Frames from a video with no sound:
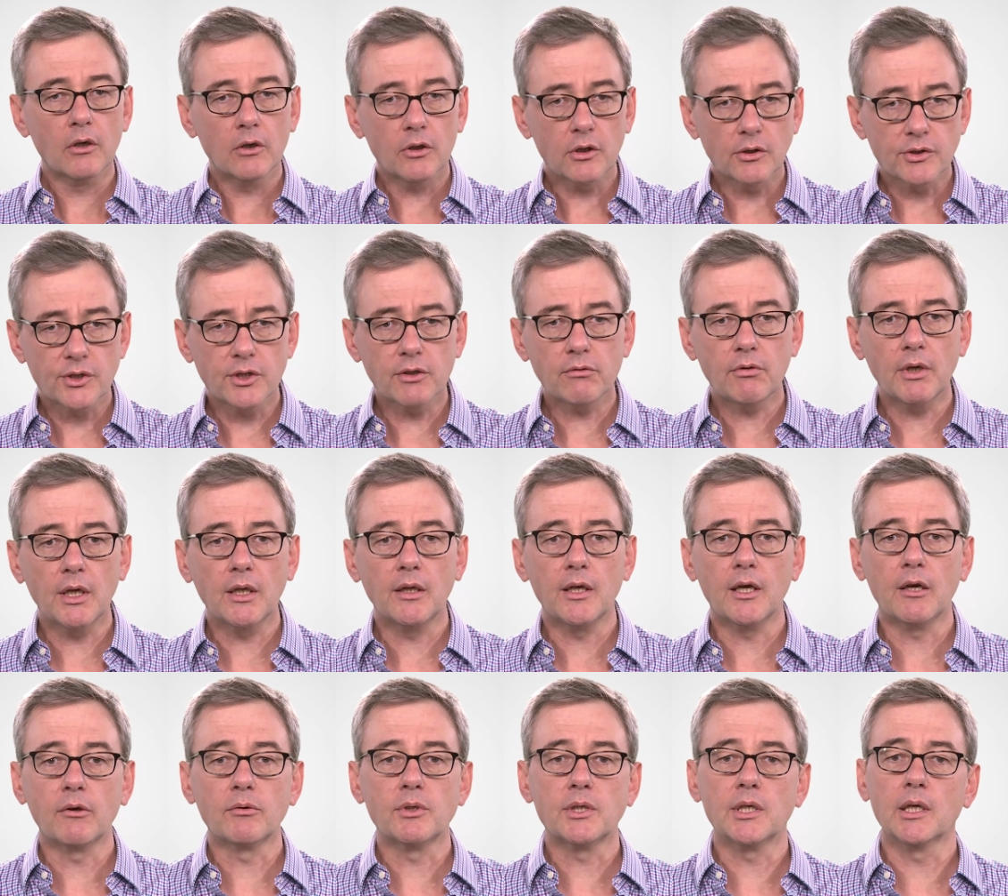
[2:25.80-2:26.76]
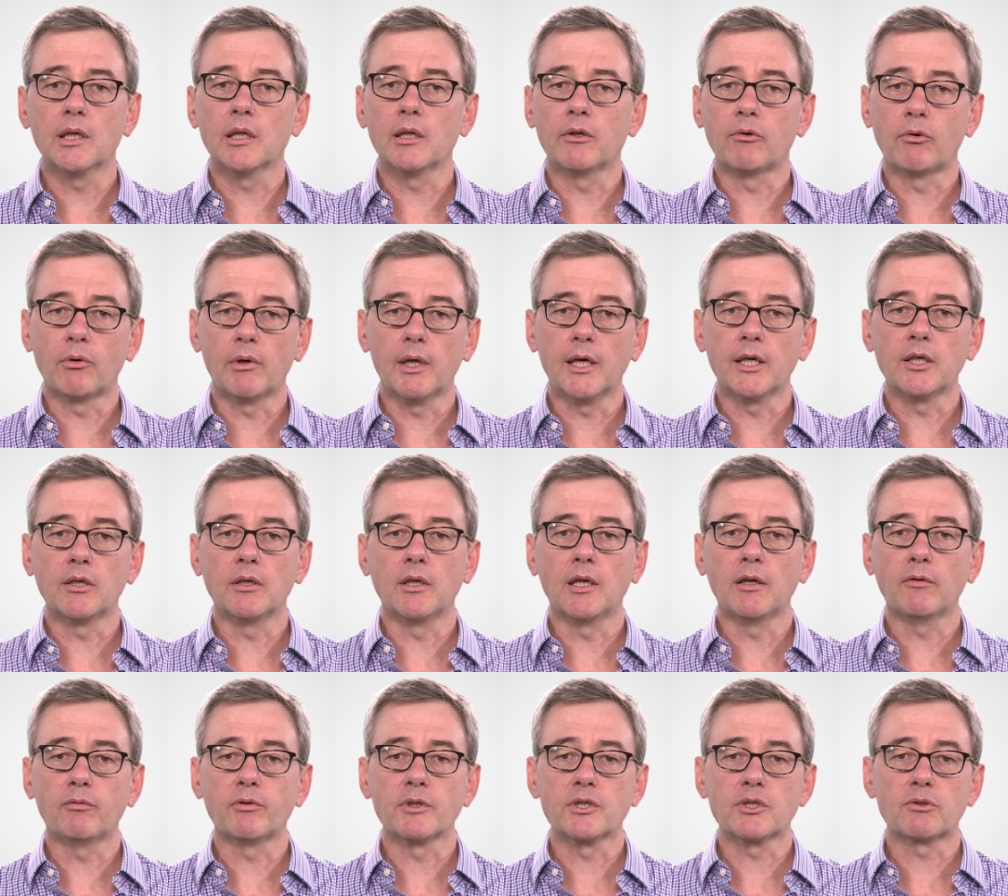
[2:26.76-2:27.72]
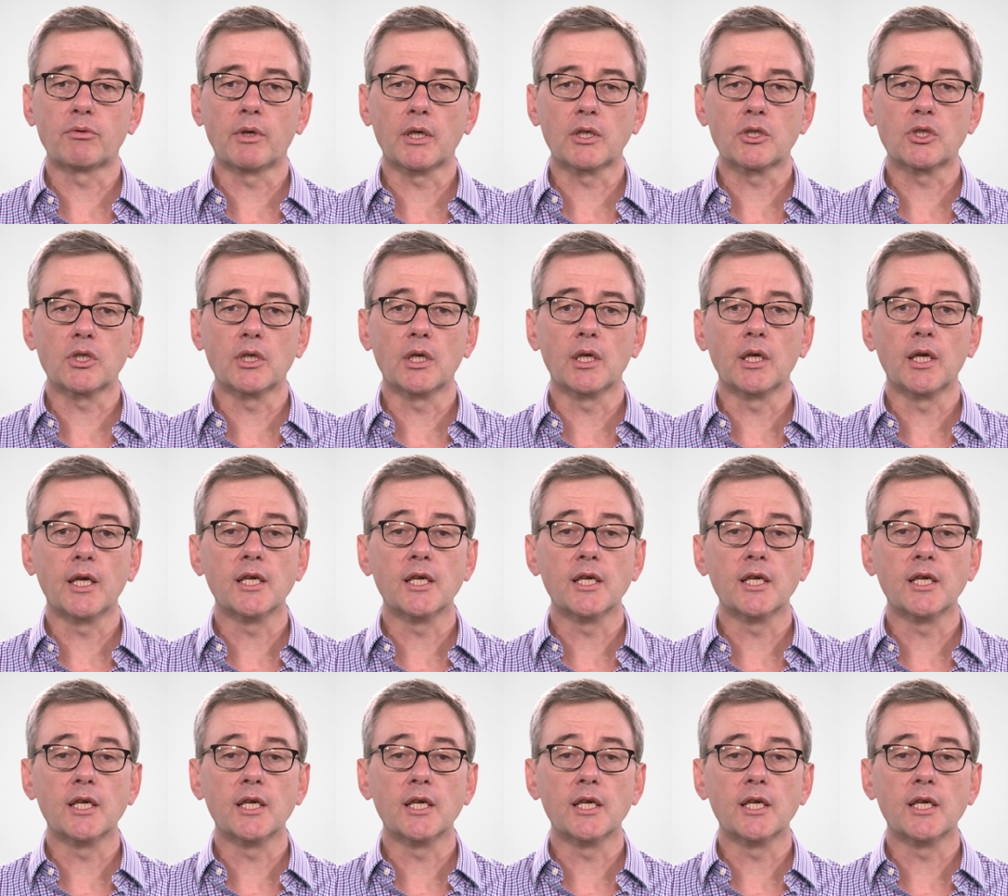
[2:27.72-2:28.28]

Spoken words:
considering the hotel and related infrastructure